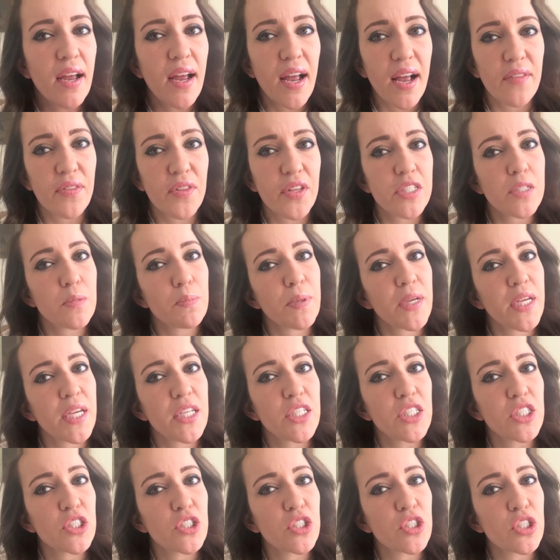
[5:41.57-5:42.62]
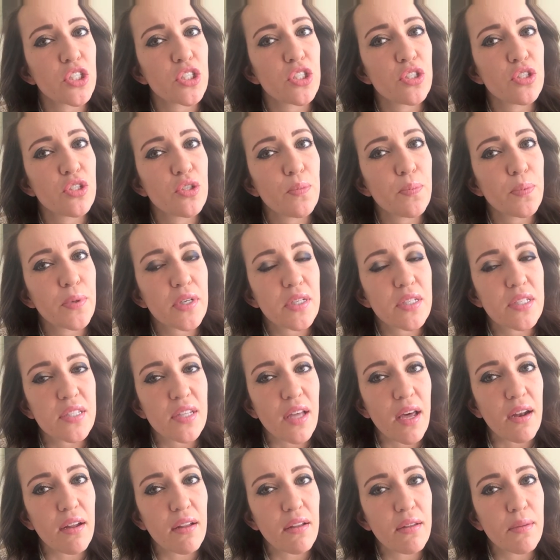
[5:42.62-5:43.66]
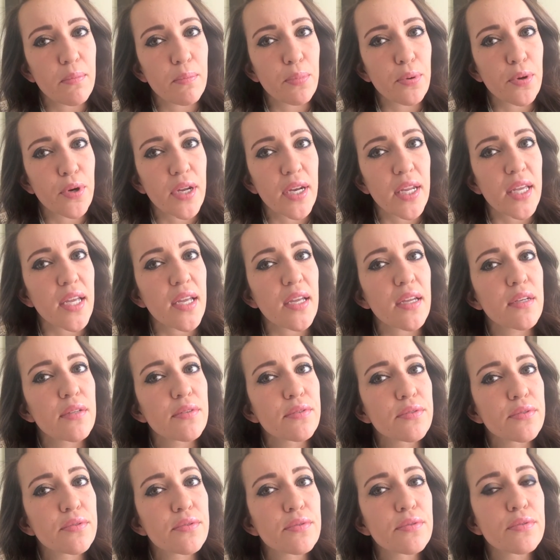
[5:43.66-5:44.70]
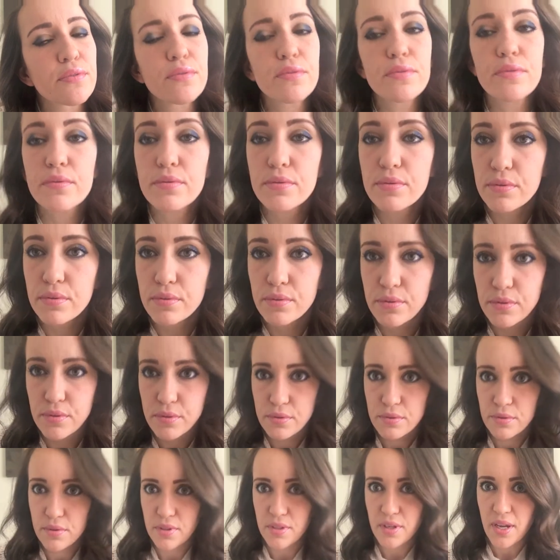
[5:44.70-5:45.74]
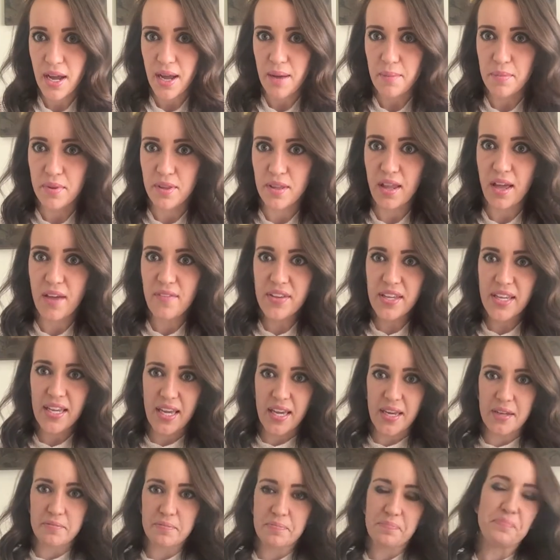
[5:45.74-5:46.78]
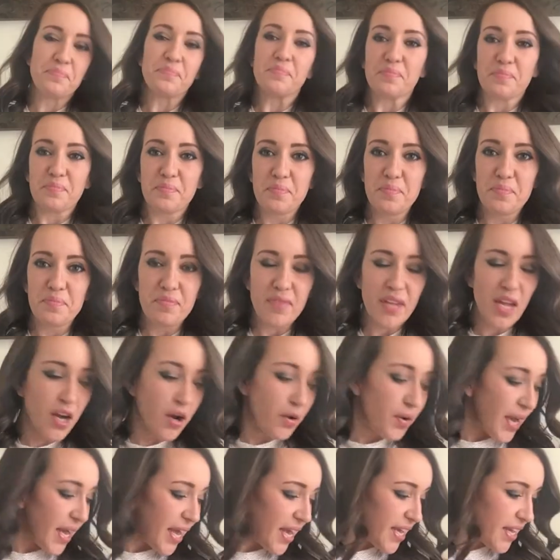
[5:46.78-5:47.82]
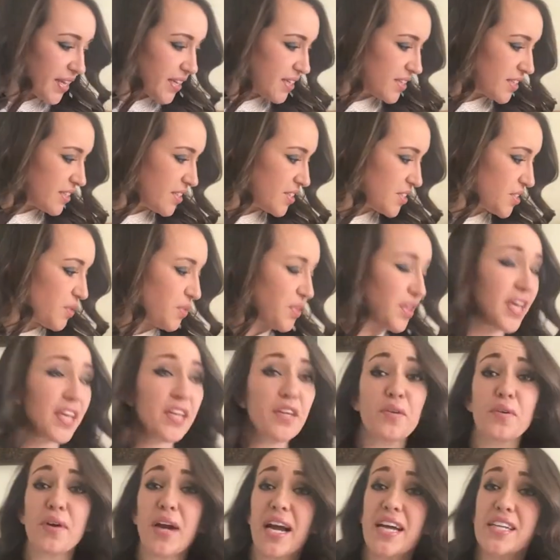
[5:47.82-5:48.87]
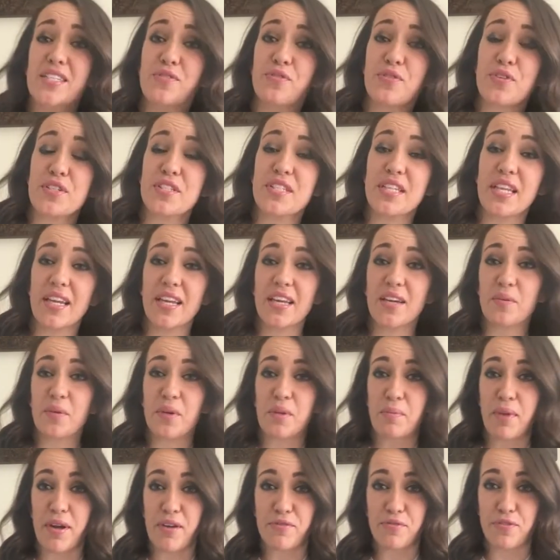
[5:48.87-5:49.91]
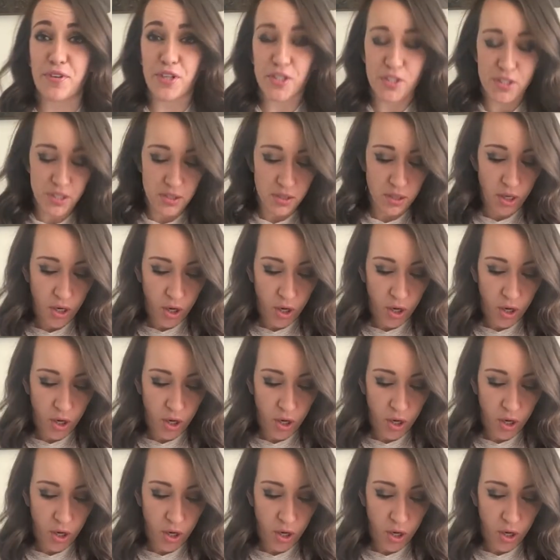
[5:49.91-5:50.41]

and this peach is just super subtle and pretty. I'm loving it. Okay, so thank you guys for sitting with my first,